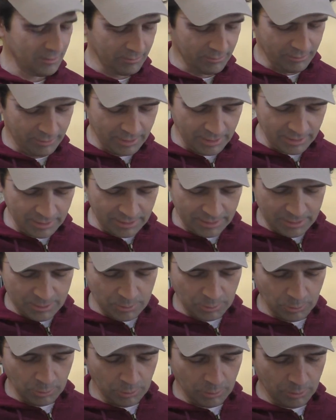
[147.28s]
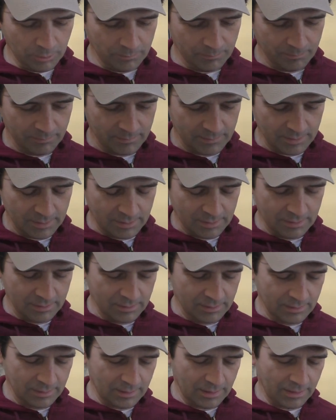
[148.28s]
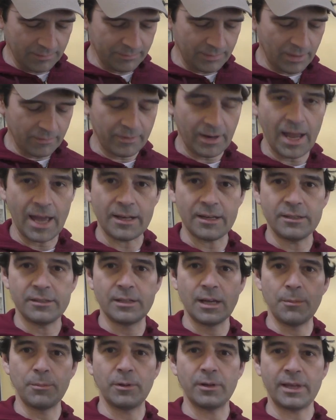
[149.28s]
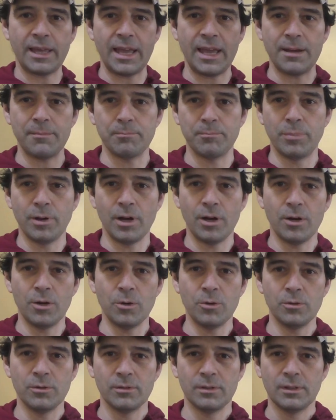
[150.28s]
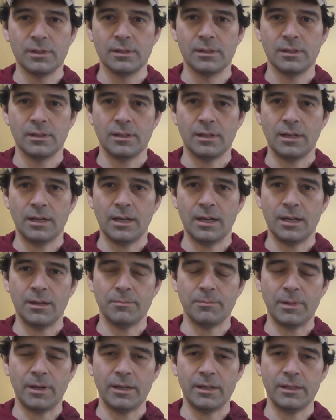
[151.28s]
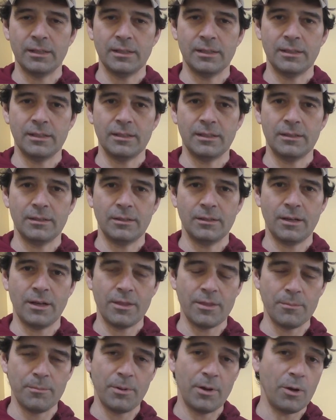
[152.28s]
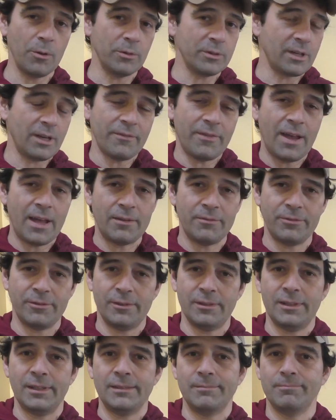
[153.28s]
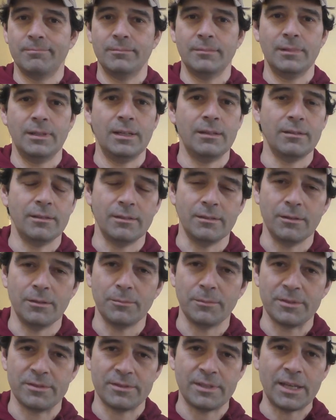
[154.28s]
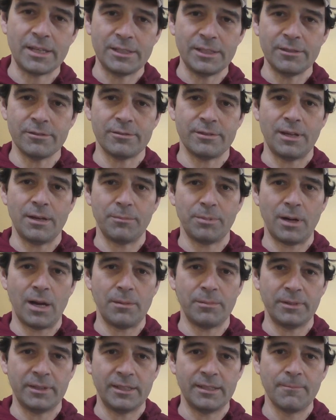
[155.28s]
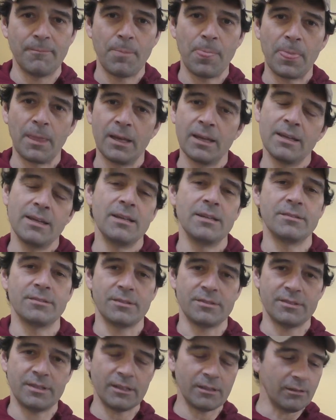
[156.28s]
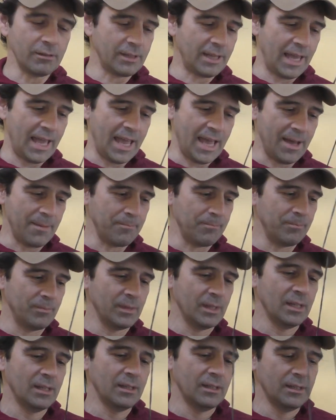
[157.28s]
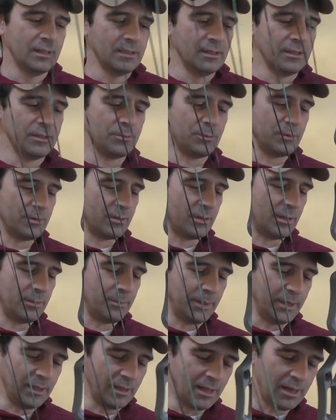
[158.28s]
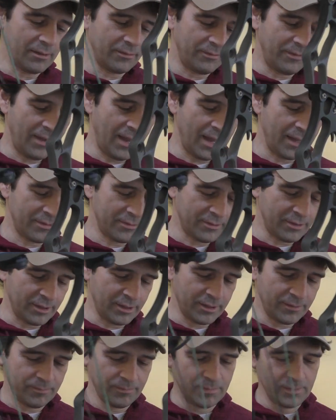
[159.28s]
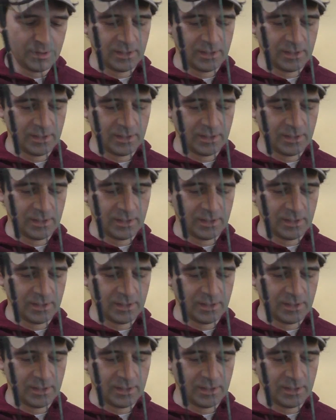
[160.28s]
Really cool. I've never had a double cam bow. My other bow, which I've had for like, I don't know, almost 10 years now probably, is a single cam. This one's gonna be a lot faster.